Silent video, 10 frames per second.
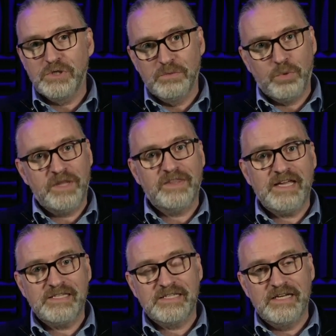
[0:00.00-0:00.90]
to the point
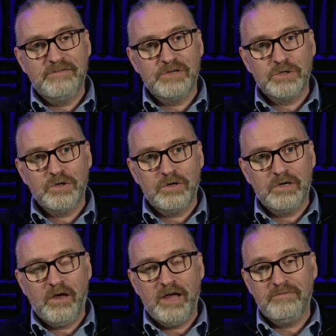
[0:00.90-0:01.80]
that it's delivered and
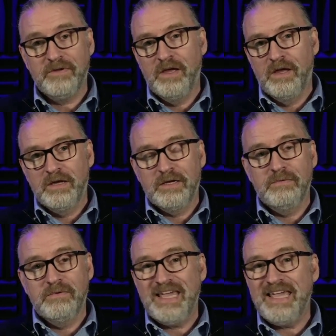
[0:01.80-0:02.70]
gone live,
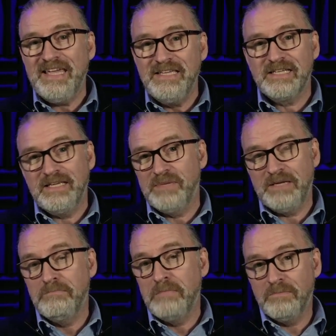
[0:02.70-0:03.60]
can easily
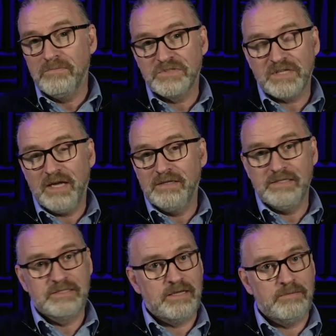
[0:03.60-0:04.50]
be months,
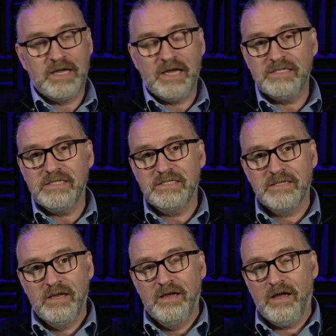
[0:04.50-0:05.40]
and in some
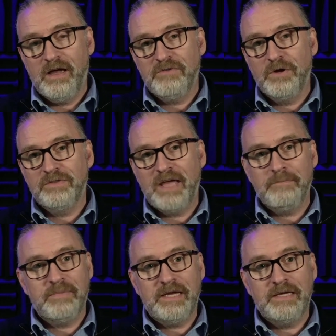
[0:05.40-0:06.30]
cases I've heard
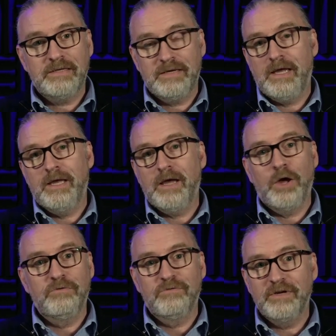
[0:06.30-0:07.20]
that being
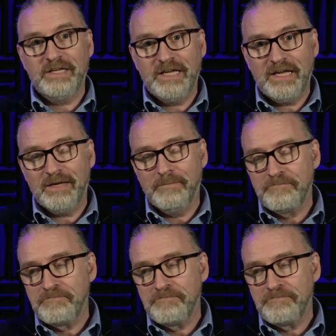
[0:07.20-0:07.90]
over a year.